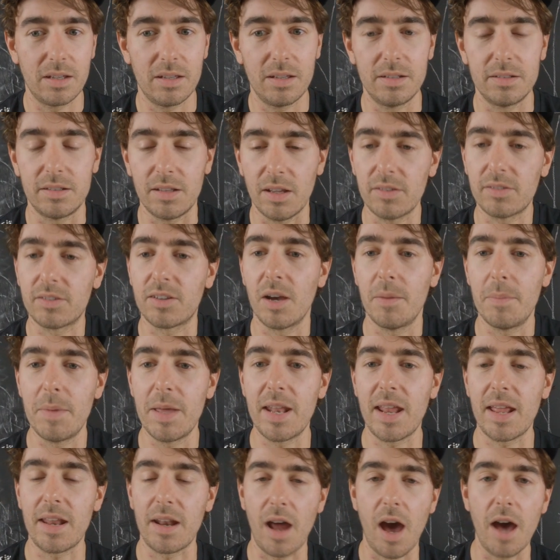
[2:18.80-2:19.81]
does come
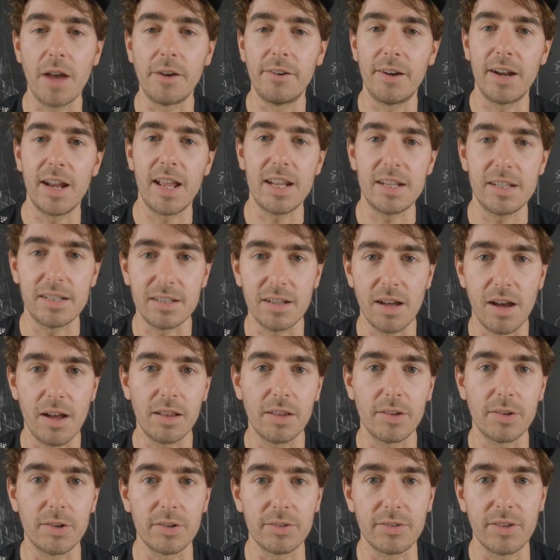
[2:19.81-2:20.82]
in at
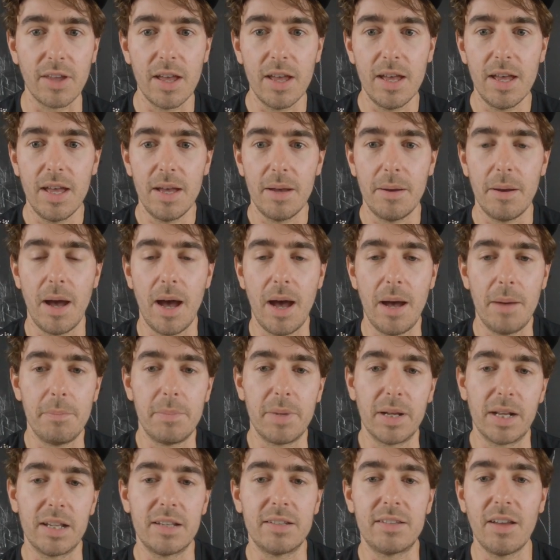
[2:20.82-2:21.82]
$180,
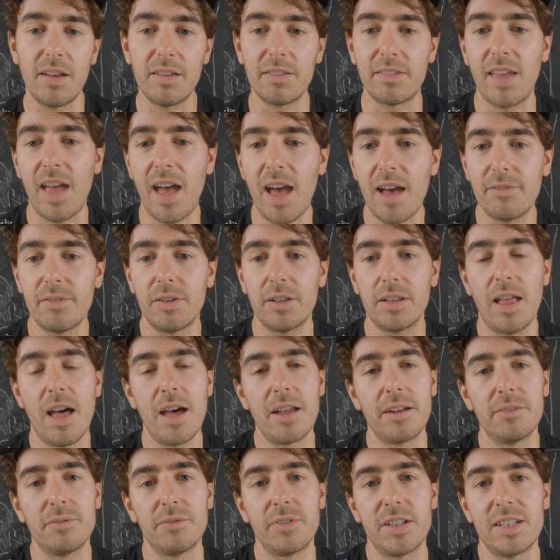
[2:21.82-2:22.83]
but it does have a
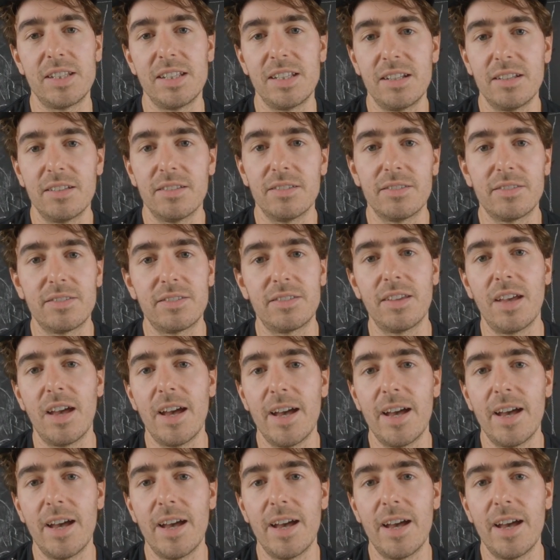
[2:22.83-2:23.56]
lot of Adidas